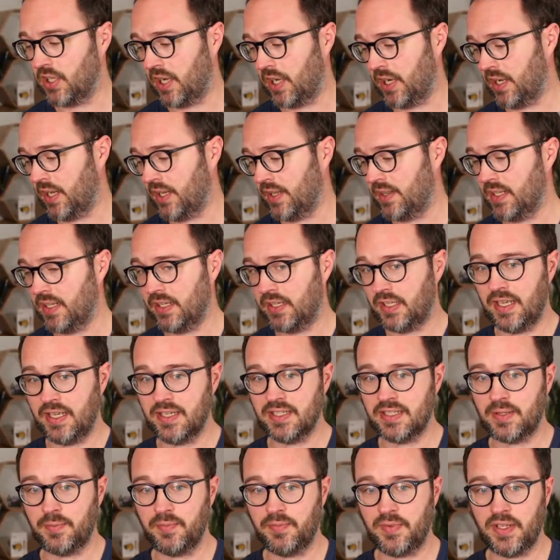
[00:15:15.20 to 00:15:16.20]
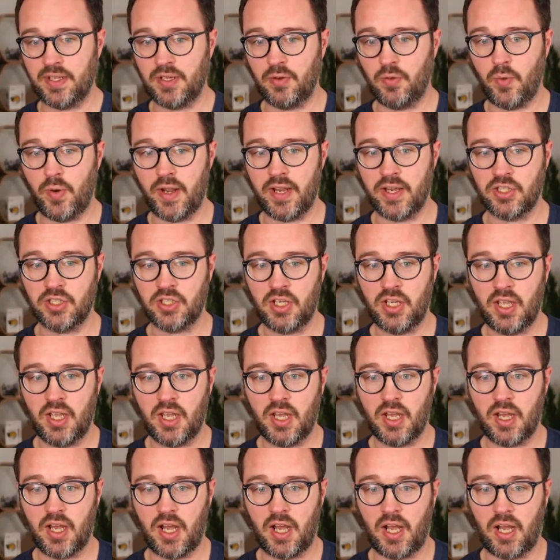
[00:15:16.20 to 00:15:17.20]
and I think it's something which,
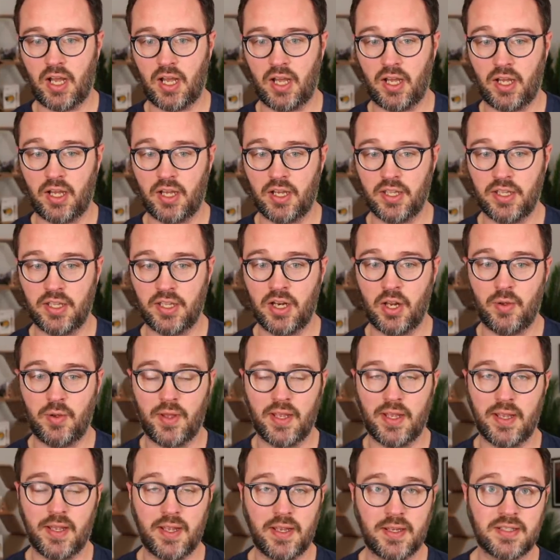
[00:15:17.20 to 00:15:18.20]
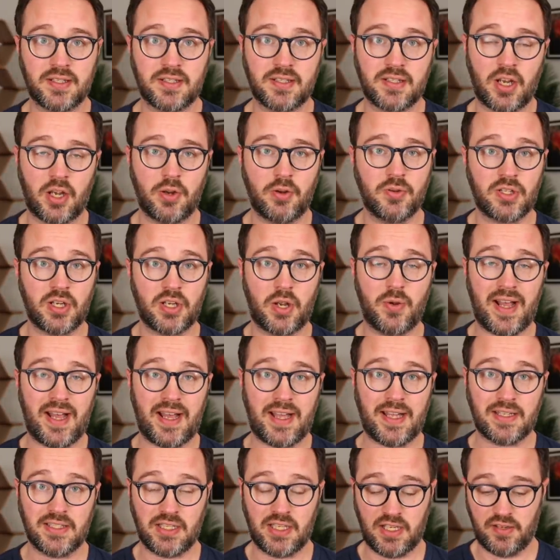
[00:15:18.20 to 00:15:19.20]
uh, you know, is so, so
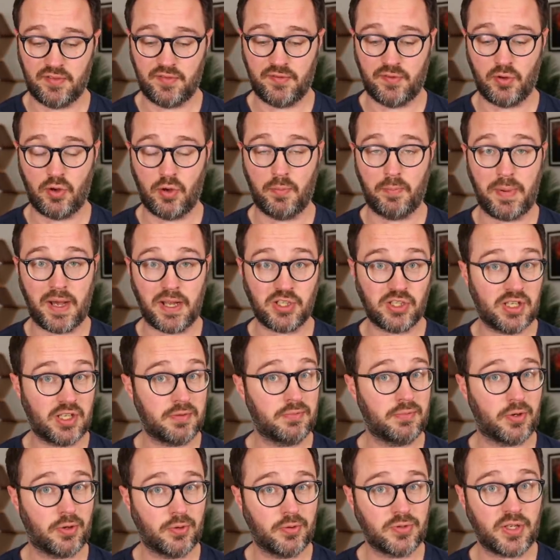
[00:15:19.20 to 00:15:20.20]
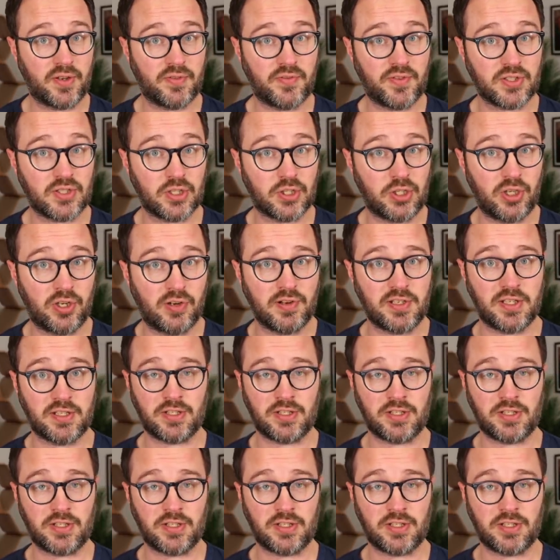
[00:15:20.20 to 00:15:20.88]
handy for budgeting, but also for security.